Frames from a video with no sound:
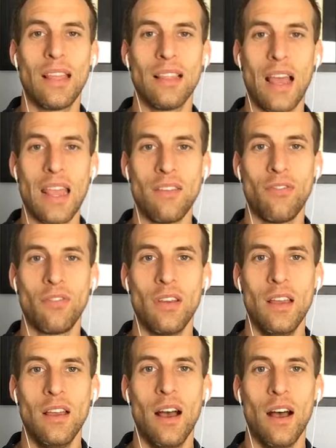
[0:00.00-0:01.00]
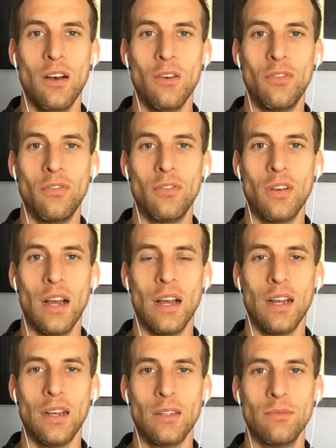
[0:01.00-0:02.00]
a life of
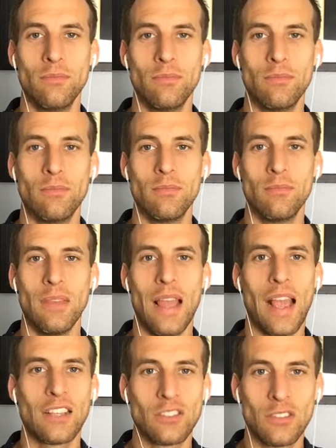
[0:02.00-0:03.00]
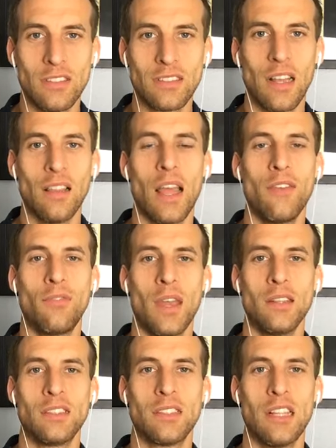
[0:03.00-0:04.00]
uh, excellence, a life
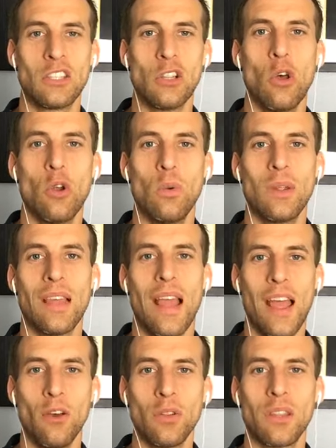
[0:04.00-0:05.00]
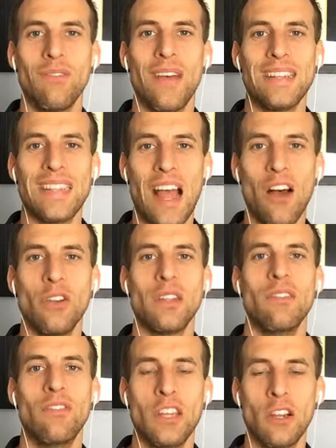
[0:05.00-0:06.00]
that's, that's loaded with health and vitality
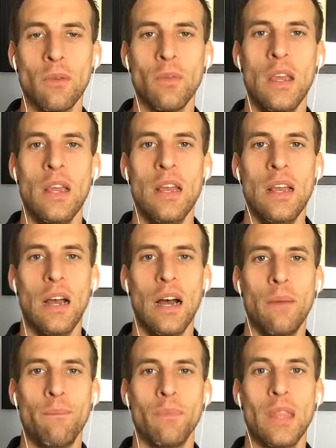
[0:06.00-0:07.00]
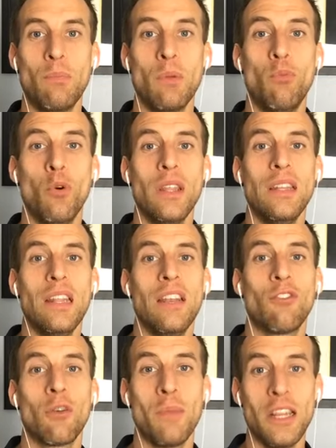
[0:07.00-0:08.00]
and vigor. Um, they've been putting in
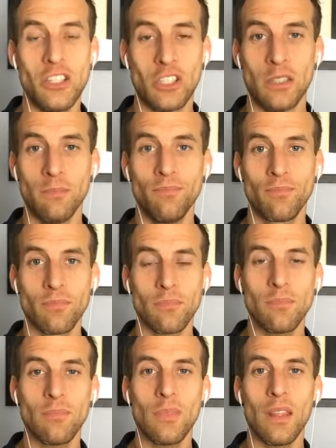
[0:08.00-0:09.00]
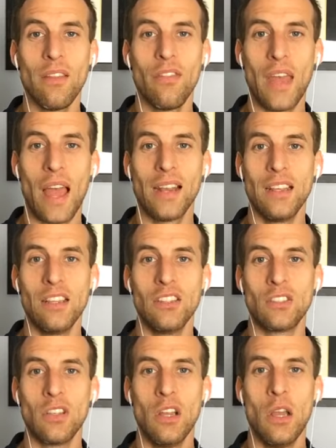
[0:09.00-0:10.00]
information that
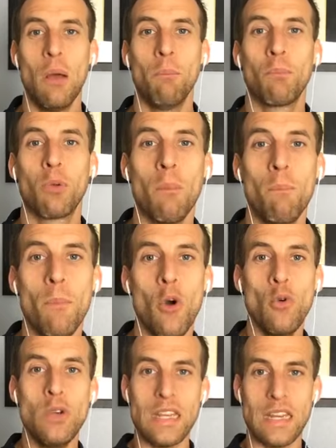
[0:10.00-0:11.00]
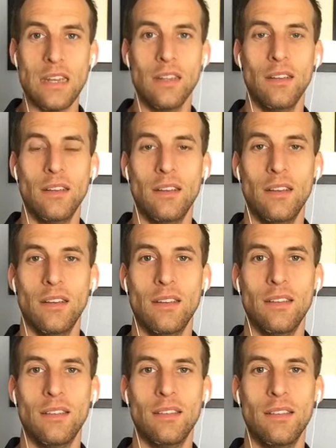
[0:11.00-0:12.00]
is promoting
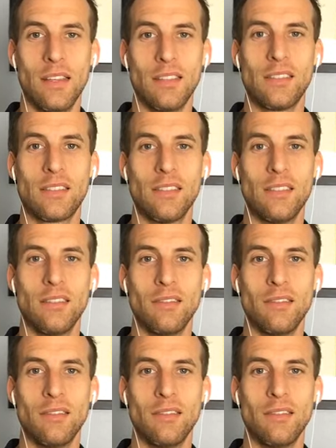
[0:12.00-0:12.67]
this